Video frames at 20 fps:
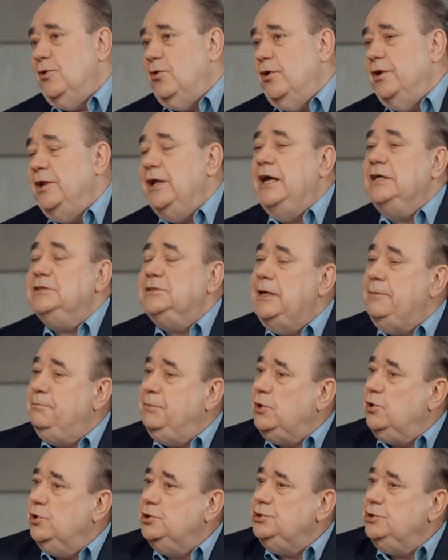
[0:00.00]
on that. Is that
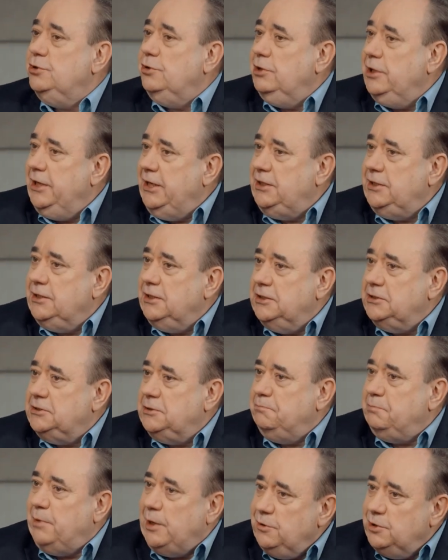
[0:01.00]
because you're relating it to
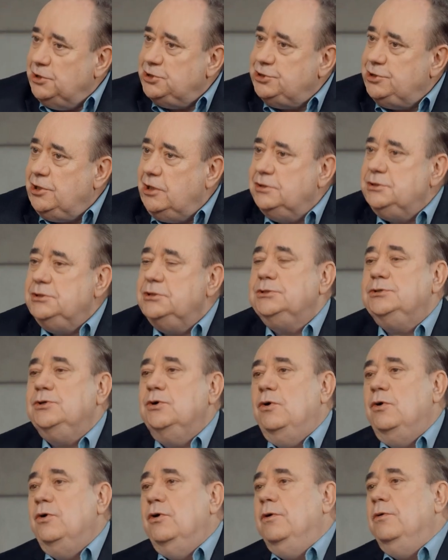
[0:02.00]
power structures,
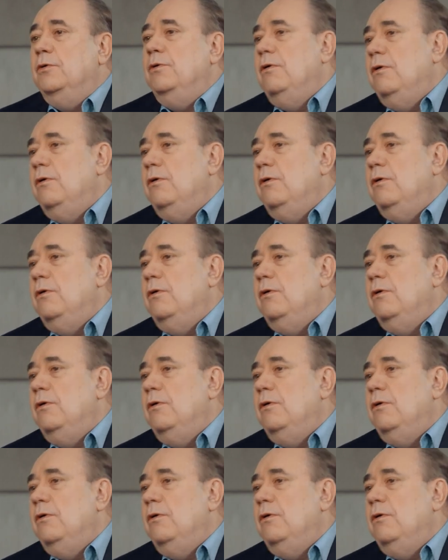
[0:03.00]
or...?